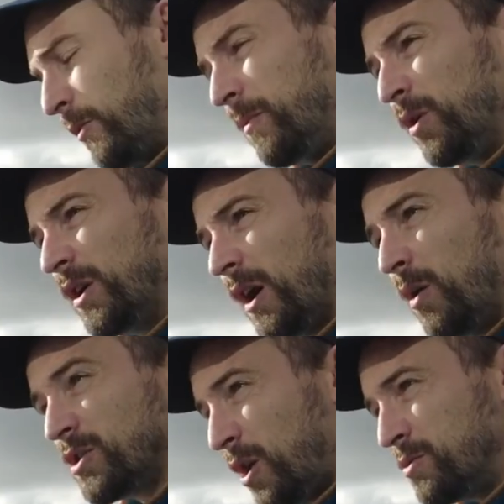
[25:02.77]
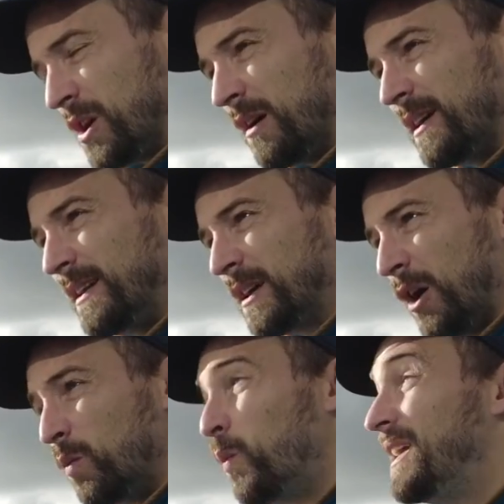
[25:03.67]
He wouldn't go, I told you. He'd
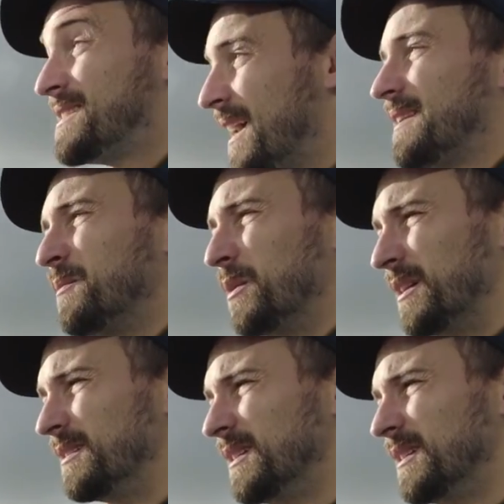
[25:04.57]
go, we said, didn't we?